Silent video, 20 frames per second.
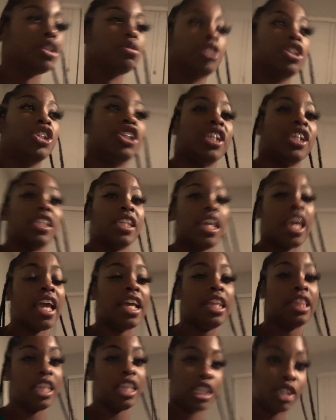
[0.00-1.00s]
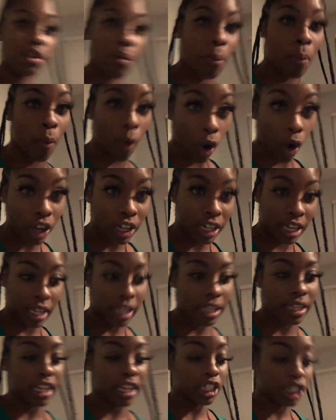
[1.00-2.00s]
was just saying this morning
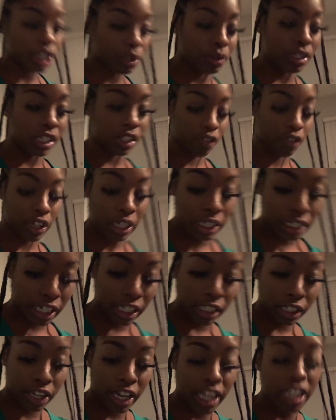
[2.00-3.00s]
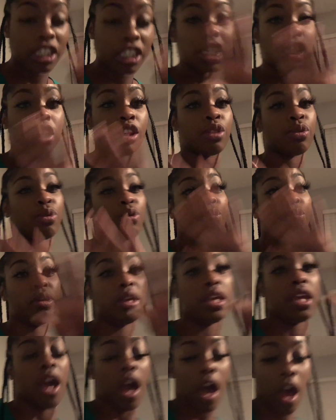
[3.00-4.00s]
that she wasn't feeling good, so that just threw
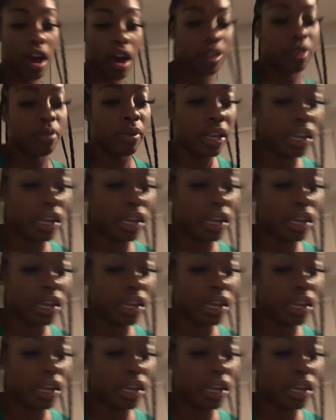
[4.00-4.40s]
me all the way